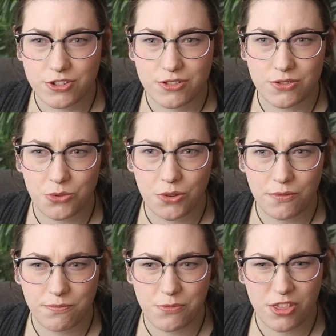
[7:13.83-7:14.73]
just sort
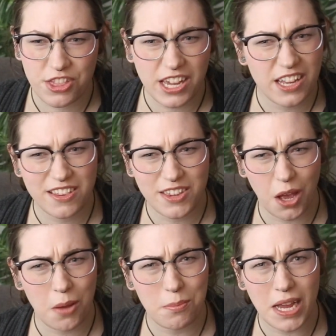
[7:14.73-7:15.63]
of thickens
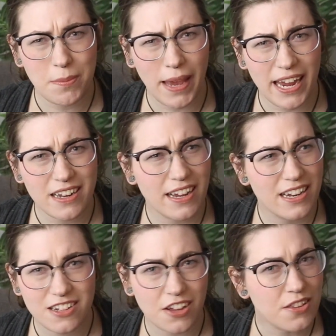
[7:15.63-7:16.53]
up my paint
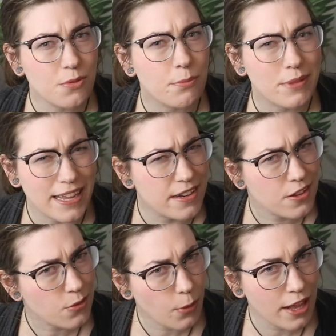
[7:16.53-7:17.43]
and it doesn't blend
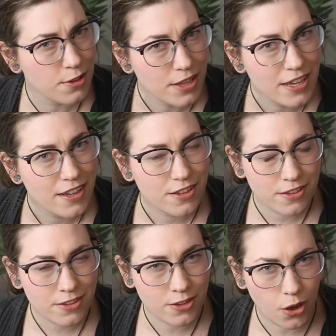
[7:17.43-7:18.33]
as well.
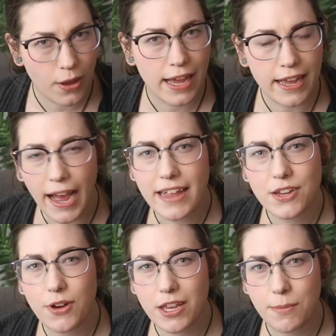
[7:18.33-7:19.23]
So I
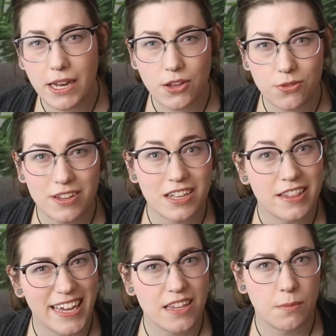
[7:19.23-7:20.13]
highly recommend using
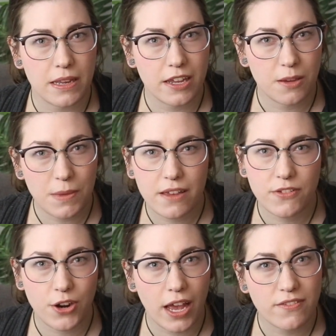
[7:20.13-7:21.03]
glaze medium if
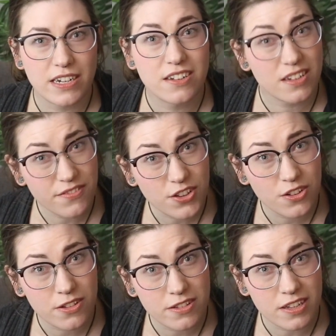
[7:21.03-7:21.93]
you're having
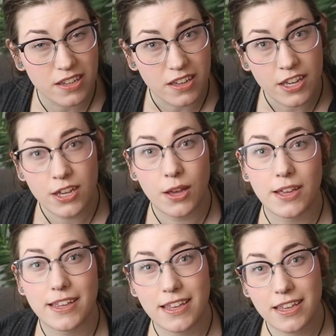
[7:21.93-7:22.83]
difficulty
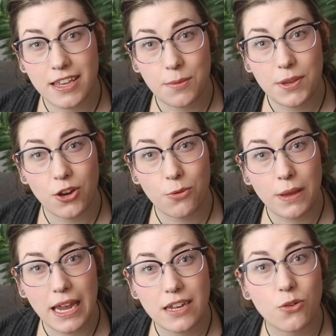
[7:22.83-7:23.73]
keeping your
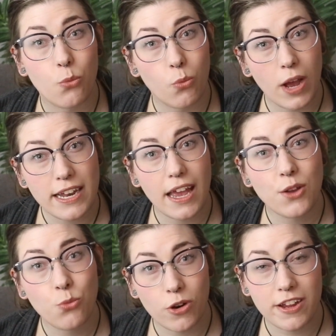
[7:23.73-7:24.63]
paint wet
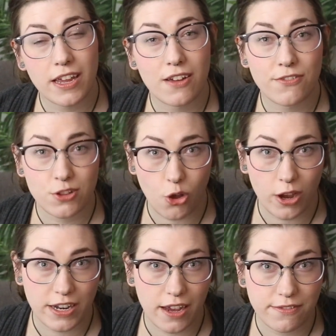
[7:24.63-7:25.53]
and working for
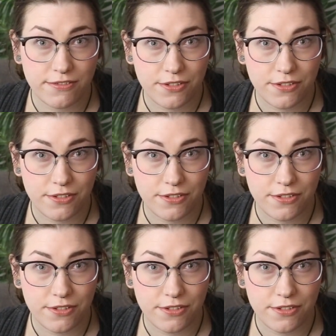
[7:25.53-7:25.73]
long enough.